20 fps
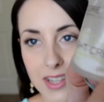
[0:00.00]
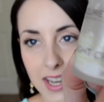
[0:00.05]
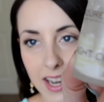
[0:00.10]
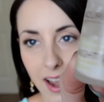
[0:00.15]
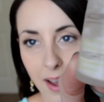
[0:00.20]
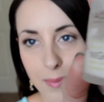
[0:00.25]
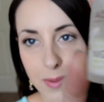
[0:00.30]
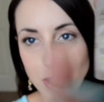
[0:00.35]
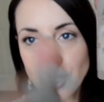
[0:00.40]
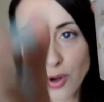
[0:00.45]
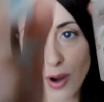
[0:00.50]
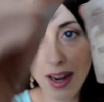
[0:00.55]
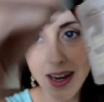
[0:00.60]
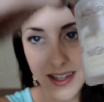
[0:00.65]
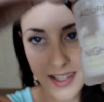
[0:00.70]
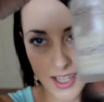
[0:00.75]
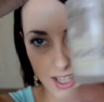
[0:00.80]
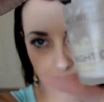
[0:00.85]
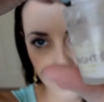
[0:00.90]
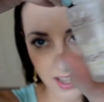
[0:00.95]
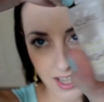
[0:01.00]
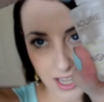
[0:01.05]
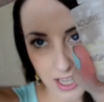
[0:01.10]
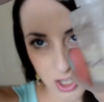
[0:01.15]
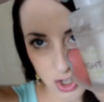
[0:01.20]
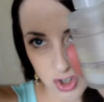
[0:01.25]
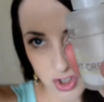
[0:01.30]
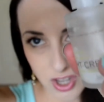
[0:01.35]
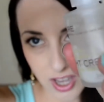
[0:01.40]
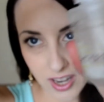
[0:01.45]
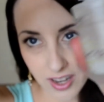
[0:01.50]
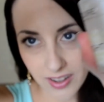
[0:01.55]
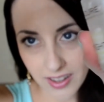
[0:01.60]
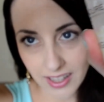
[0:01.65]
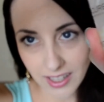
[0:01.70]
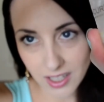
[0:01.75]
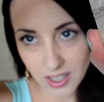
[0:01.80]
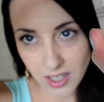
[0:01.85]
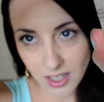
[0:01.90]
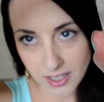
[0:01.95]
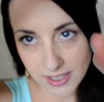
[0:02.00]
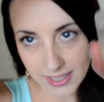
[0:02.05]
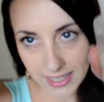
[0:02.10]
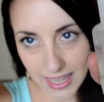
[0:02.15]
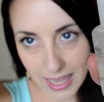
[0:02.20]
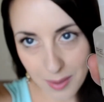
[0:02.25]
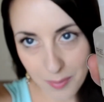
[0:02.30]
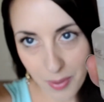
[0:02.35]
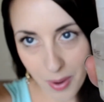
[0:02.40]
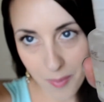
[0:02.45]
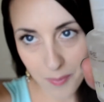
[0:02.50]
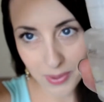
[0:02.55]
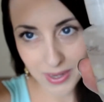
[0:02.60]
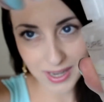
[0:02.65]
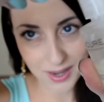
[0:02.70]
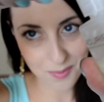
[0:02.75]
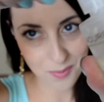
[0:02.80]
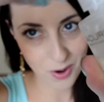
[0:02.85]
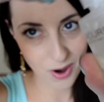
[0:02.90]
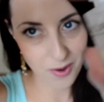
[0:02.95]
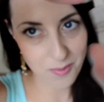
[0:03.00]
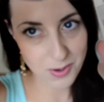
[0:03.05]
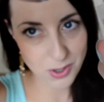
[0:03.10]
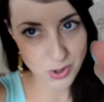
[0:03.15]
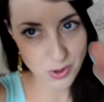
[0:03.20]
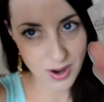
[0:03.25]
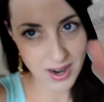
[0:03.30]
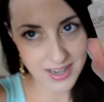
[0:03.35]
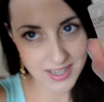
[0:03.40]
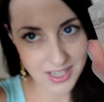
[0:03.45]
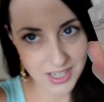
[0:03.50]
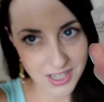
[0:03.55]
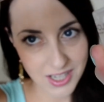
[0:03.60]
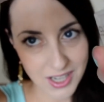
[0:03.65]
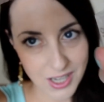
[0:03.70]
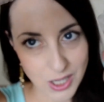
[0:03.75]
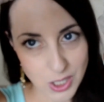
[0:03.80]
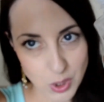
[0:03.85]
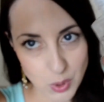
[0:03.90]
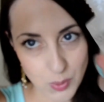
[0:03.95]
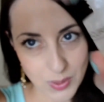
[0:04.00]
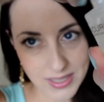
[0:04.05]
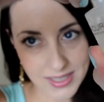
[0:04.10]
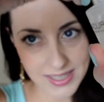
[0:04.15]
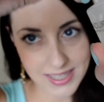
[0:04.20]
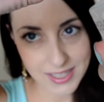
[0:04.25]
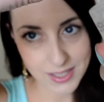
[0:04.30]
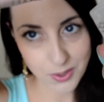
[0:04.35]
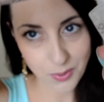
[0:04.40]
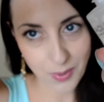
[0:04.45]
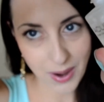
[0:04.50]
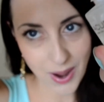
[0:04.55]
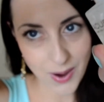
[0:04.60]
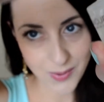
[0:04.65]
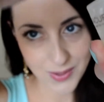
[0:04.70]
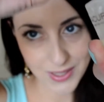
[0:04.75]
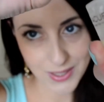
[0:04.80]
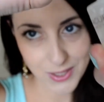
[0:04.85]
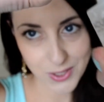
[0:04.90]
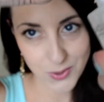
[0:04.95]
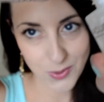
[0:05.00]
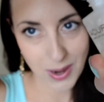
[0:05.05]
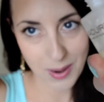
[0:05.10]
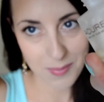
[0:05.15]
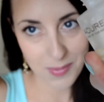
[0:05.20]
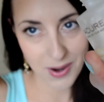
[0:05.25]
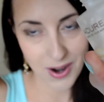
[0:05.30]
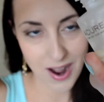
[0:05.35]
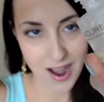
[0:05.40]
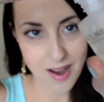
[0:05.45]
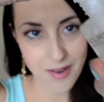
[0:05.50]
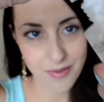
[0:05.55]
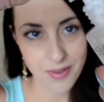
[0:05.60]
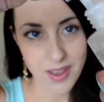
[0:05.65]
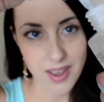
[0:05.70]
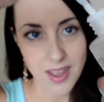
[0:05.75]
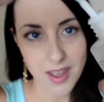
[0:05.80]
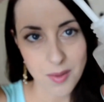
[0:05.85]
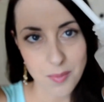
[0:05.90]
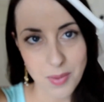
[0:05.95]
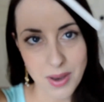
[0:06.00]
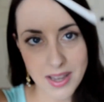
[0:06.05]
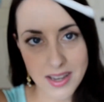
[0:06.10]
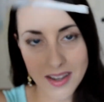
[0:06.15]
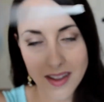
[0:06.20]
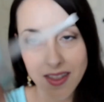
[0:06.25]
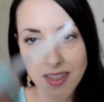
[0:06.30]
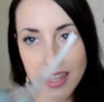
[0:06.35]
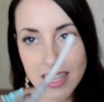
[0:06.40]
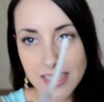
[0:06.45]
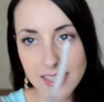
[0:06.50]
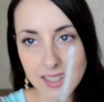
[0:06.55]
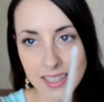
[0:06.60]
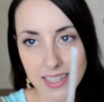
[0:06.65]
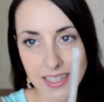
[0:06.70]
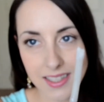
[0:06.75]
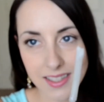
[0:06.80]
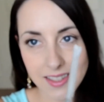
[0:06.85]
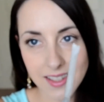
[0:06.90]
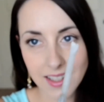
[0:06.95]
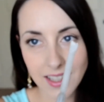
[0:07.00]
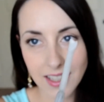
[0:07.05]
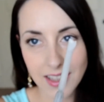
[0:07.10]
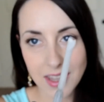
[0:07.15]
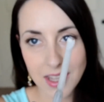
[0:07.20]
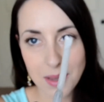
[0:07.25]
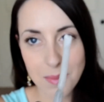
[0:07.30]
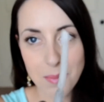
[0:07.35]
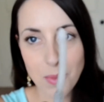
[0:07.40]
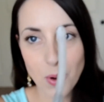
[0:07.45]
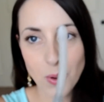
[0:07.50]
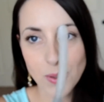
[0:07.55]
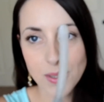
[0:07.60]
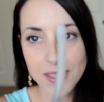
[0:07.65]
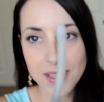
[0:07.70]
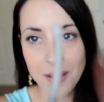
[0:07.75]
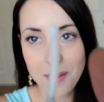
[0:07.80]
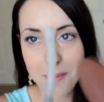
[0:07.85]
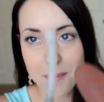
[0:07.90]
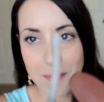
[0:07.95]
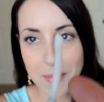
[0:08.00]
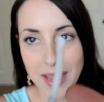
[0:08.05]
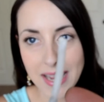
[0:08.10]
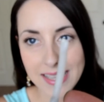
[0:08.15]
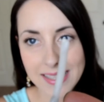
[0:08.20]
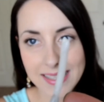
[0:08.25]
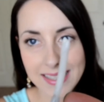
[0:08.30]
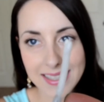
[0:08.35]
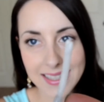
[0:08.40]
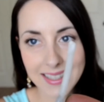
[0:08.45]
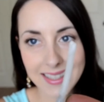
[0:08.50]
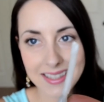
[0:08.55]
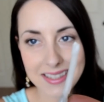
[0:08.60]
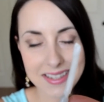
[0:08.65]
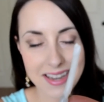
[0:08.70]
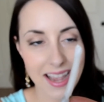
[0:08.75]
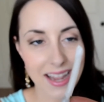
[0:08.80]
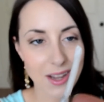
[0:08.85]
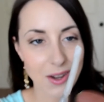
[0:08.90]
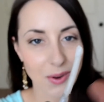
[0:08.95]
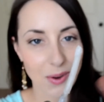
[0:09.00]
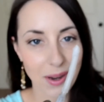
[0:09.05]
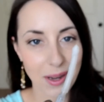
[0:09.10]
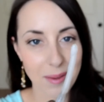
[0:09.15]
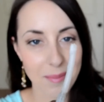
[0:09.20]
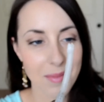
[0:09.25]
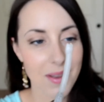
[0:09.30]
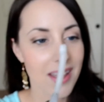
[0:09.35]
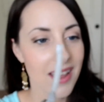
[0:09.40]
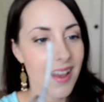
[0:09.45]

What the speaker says: in it. I've been trying to just kind of like, because I can't pump it anymore, I've been trying to twist this around and scrape it off. But this is like the most amazing night cream.